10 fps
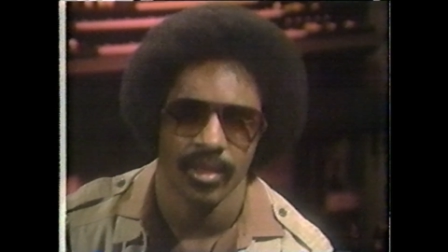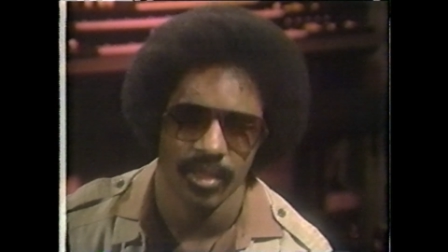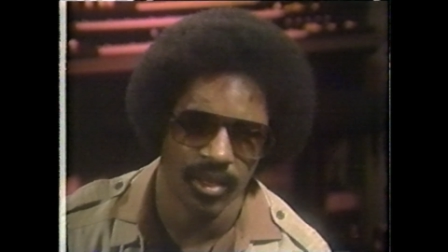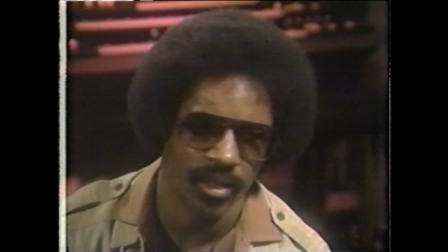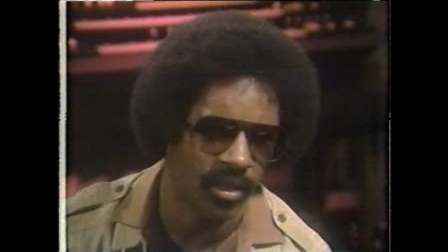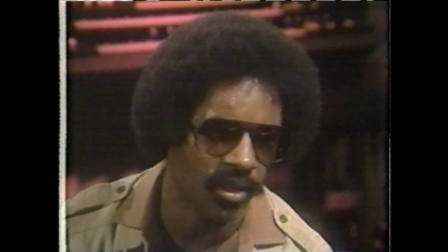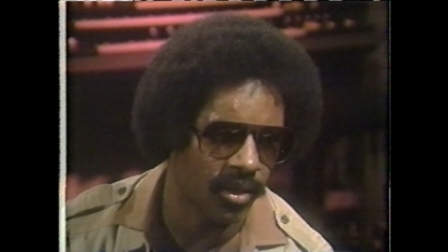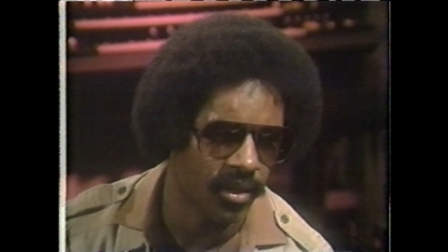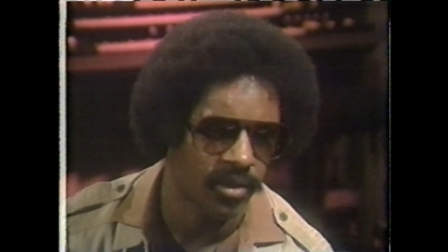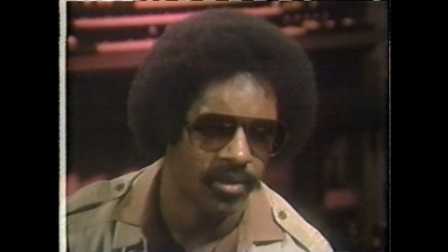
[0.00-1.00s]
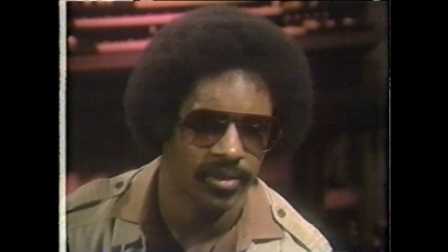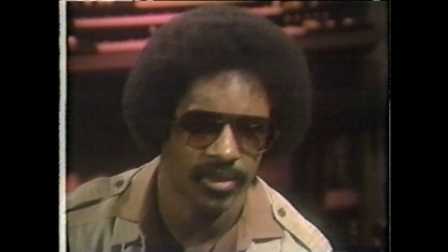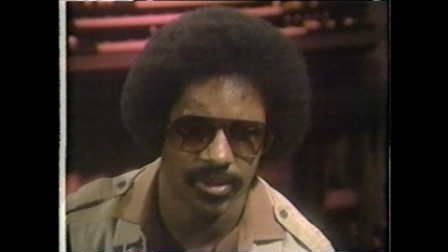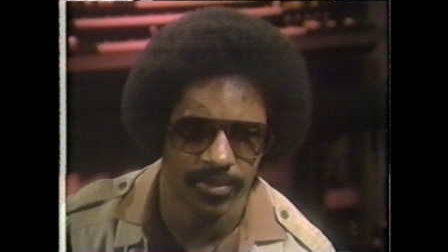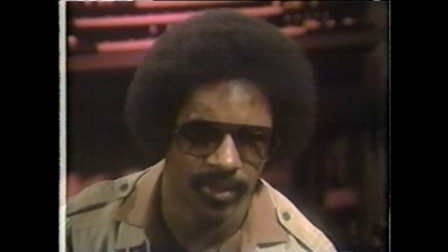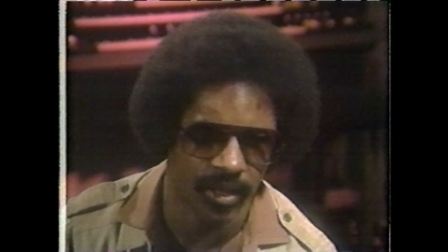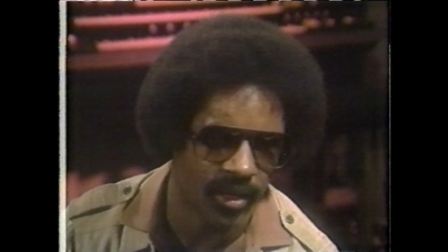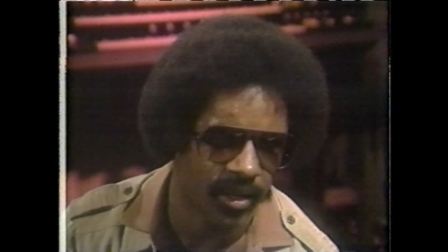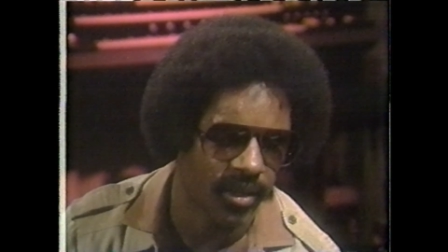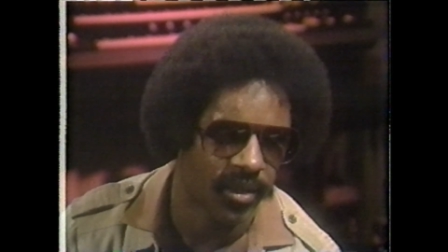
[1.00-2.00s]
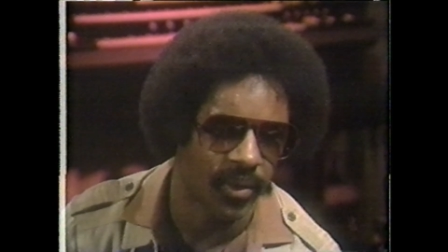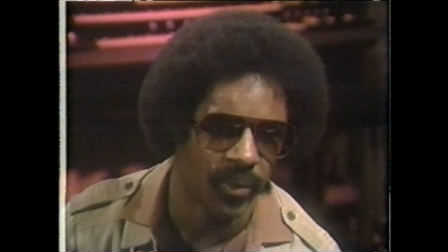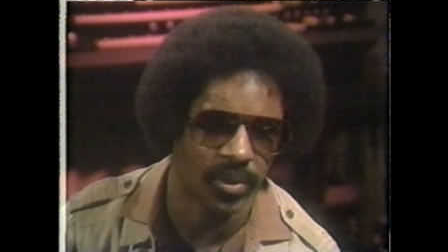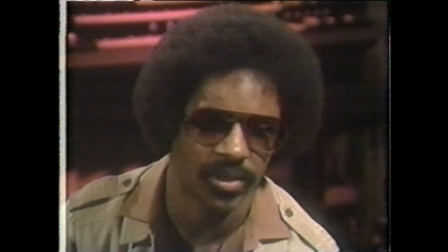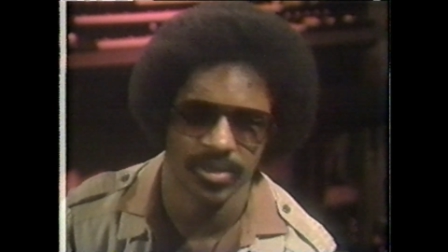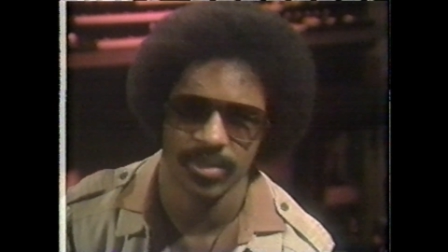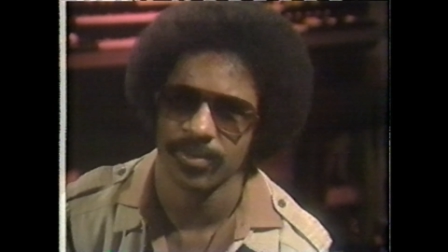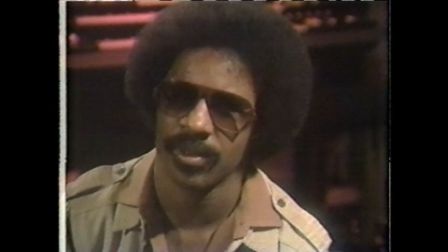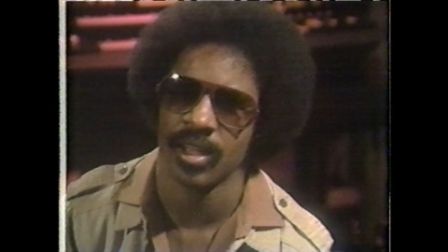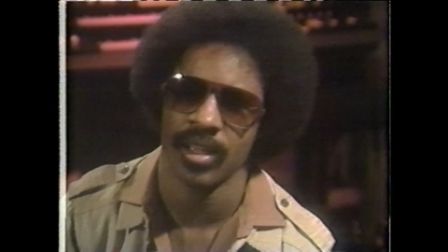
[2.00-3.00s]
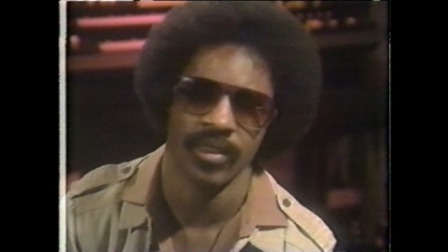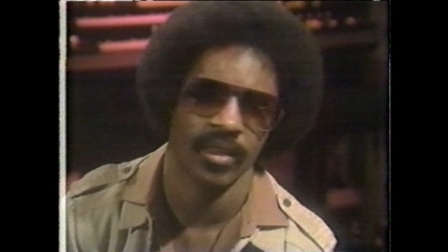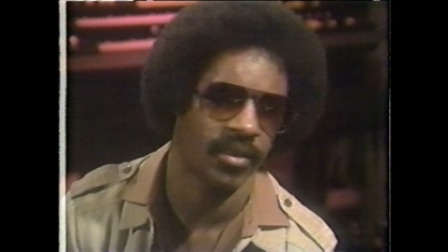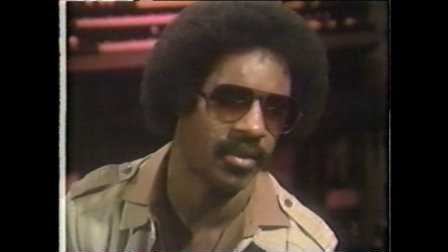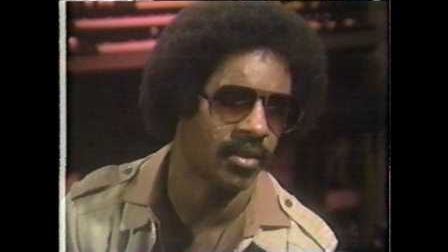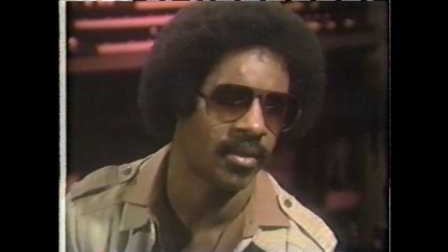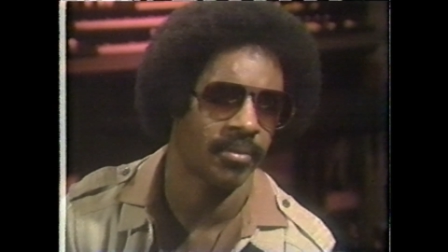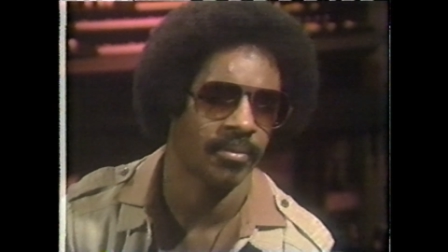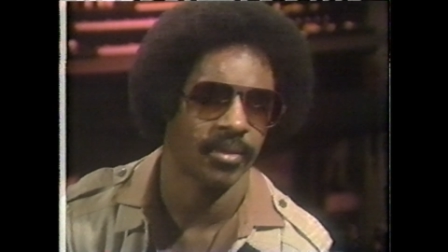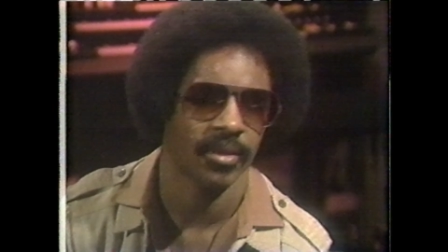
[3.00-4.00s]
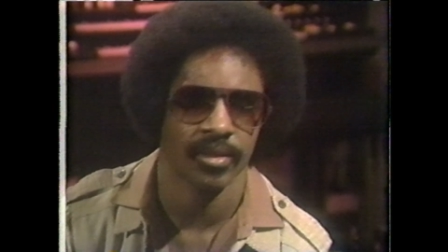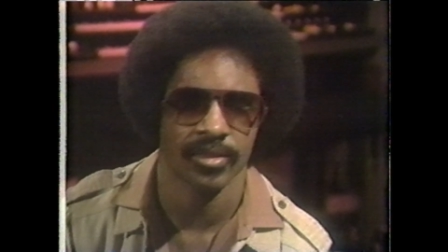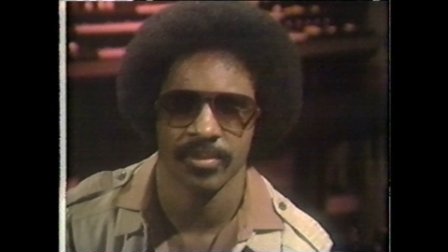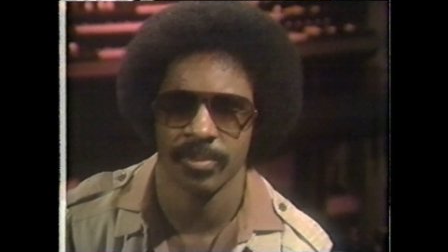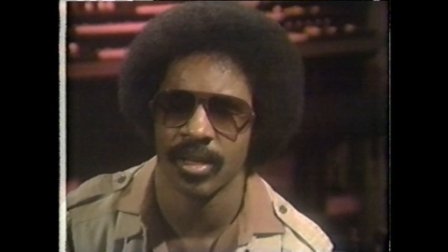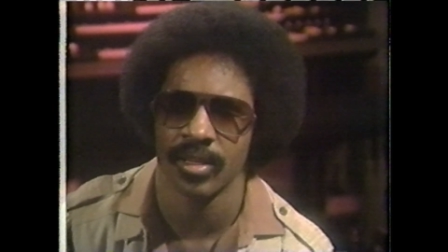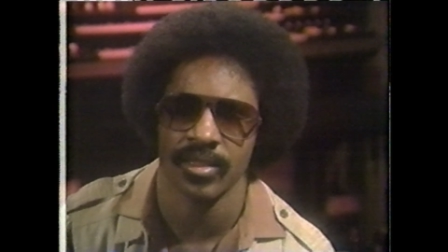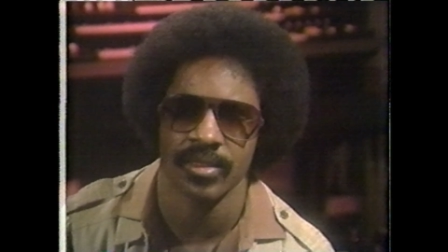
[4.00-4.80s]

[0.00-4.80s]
in the tsetse which is a fly that um, causes blindness. Causes blindness.